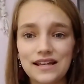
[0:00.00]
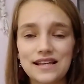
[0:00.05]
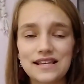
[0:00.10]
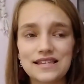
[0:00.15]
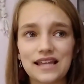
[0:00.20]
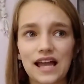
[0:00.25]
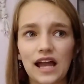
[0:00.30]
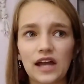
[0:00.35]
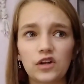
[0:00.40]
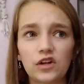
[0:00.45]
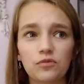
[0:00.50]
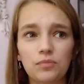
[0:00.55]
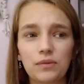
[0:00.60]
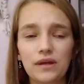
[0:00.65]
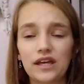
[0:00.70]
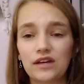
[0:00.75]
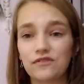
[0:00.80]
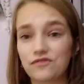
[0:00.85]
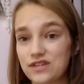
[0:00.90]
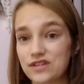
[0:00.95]
is kind of
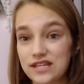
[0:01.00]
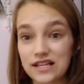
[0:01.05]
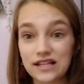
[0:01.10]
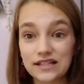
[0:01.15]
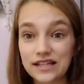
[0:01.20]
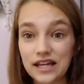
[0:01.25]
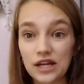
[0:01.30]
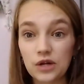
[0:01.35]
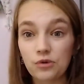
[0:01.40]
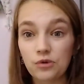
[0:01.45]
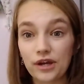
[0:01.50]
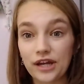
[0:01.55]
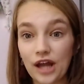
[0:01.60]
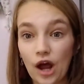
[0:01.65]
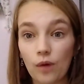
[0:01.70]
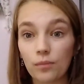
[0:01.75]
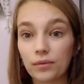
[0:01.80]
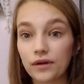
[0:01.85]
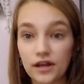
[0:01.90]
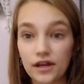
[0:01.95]
being facilitated right
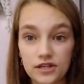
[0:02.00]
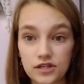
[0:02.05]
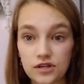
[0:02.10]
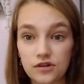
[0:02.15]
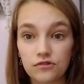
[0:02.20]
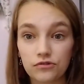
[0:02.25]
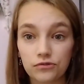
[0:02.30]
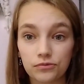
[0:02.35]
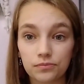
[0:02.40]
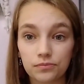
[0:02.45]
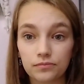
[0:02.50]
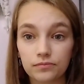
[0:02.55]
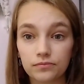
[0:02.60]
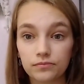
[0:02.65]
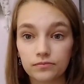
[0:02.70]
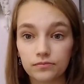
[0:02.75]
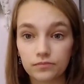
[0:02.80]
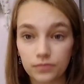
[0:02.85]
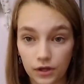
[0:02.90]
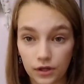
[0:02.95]
now because of
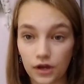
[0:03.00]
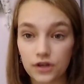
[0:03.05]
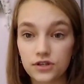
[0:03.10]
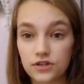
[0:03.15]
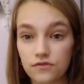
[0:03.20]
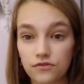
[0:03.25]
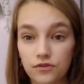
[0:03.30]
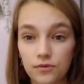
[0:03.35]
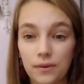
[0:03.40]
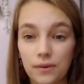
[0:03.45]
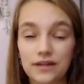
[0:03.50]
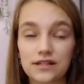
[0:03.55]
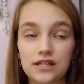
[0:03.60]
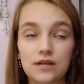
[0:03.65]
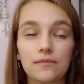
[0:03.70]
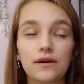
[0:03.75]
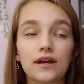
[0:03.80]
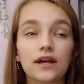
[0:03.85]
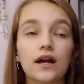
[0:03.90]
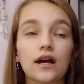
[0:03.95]
because of the
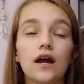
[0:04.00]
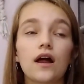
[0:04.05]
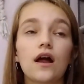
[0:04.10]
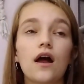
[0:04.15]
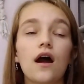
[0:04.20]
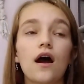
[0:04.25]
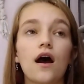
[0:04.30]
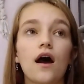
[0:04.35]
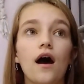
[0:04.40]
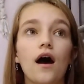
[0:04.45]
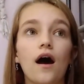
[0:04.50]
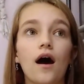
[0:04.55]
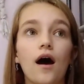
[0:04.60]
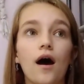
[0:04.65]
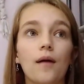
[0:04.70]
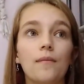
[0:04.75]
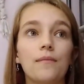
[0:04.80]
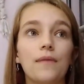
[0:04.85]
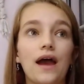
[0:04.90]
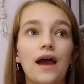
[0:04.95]
pandemic,
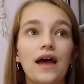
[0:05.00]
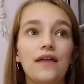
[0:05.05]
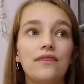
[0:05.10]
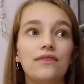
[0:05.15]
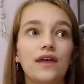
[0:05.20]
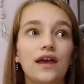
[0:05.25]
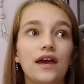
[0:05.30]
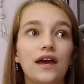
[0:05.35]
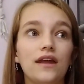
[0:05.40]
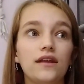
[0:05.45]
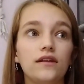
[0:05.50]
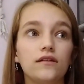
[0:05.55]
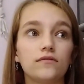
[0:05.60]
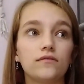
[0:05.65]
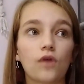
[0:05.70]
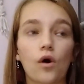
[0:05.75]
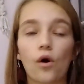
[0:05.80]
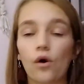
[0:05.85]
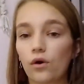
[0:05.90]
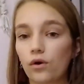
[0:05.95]
um, and
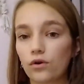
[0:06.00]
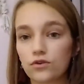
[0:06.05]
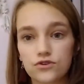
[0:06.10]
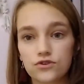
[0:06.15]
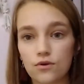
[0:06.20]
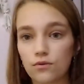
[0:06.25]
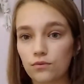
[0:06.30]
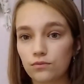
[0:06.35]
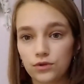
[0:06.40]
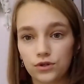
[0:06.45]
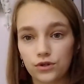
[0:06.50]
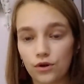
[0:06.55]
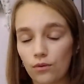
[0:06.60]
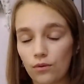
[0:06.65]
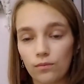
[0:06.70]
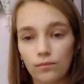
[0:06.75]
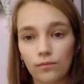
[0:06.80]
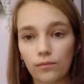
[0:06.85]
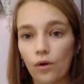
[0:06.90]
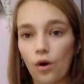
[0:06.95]
then also you
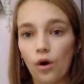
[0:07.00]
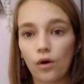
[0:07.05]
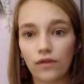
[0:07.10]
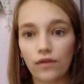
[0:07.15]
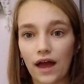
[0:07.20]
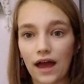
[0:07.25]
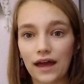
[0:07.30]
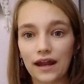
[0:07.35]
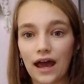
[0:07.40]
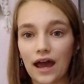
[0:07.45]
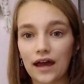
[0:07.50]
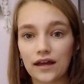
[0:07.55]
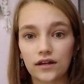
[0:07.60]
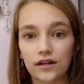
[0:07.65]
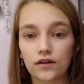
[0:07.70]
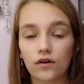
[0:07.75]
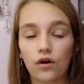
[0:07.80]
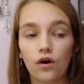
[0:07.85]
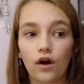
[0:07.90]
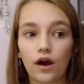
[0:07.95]
know all that
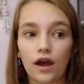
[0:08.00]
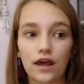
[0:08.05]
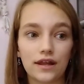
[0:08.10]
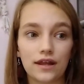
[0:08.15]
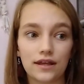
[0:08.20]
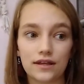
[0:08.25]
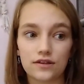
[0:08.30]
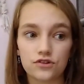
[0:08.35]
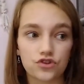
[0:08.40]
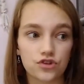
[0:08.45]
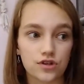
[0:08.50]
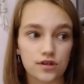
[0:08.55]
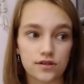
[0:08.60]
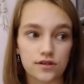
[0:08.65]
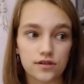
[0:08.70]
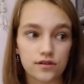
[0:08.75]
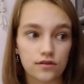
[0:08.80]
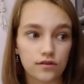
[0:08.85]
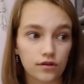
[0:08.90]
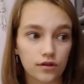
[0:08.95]
added on is
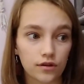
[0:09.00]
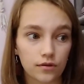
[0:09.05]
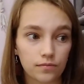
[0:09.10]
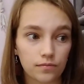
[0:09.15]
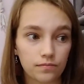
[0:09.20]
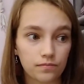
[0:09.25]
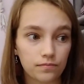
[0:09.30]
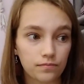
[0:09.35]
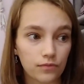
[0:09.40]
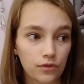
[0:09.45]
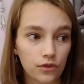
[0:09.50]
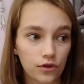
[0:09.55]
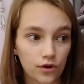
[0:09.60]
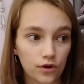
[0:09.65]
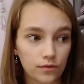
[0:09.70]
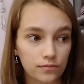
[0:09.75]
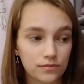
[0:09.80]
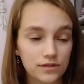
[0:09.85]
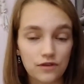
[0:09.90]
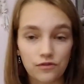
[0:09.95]
just the
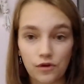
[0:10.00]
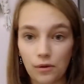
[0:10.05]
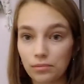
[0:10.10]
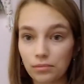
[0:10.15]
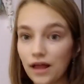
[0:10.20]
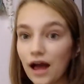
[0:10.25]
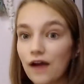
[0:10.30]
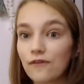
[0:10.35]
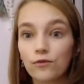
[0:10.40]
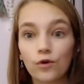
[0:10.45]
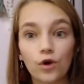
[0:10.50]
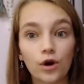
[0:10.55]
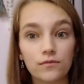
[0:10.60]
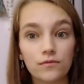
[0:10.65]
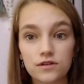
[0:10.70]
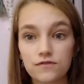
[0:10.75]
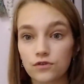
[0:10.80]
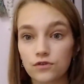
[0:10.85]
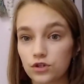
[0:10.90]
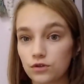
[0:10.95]
the different
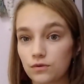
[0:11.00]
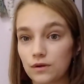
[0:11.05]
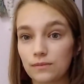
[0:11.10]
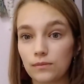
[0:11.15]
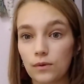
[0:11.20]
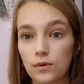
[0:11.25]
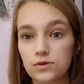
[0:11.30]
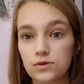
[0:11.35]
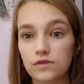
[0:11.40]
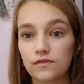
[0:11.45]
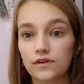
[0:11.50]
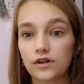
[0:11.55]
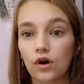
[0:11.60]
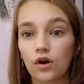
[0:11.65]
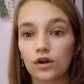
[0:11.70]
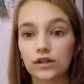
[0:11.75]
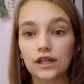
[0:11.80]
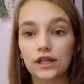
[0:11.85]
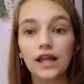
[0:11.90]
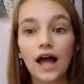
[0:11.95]
platforms for doing most of it
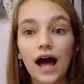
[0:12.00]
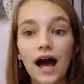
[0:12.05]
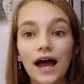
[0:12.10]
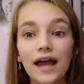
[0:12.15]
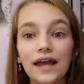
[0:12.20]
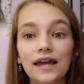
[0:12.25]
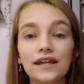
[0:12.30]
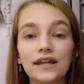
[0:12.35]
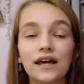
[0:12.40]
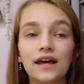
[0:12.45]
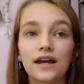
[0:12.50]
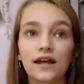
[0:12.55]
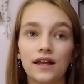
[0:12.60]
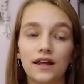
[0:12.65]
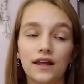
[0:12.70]
online